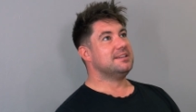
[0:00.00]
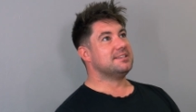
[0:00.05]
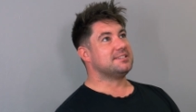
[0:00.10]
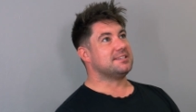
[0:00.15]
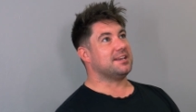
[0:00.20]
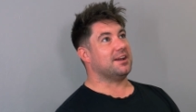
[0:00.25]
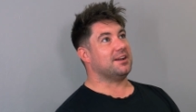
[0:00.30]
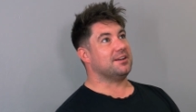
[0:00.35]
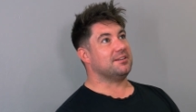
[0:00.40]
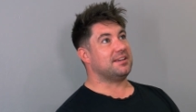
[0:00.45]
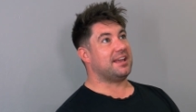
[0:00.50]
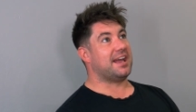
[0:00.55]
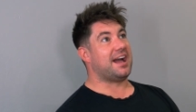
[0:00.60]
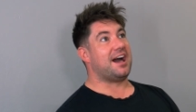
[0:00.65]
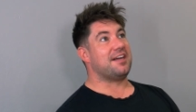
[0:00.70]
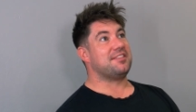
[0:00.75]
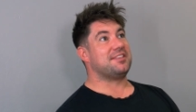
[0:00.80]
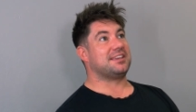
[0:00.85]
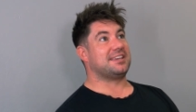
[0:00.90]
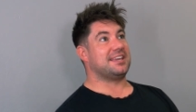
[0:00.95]
So
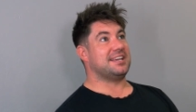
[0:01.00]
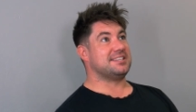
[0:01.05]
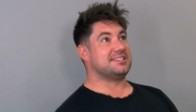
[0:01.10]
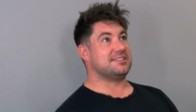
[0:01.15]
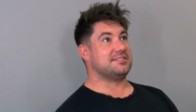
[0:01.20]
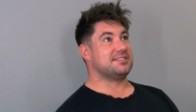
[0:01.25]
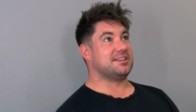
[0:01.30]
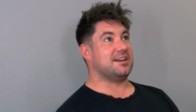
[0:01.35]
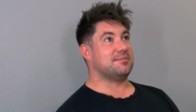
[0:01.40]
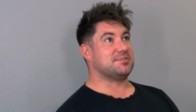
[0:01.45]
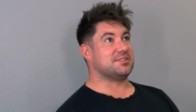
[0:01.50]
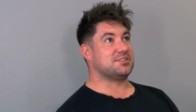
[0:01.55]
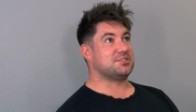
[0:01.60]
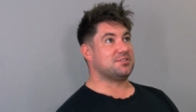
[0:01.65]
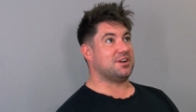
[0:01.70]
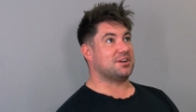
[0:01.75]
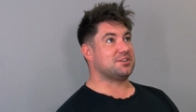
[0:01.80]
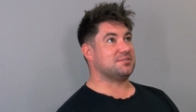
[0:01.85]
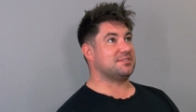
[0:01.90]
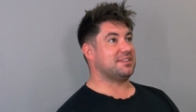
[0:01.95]
yeah, I think it is, in terms of
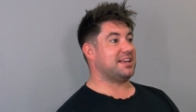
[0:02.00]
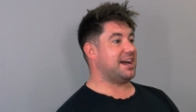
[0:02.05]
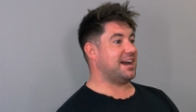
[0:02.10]
structuring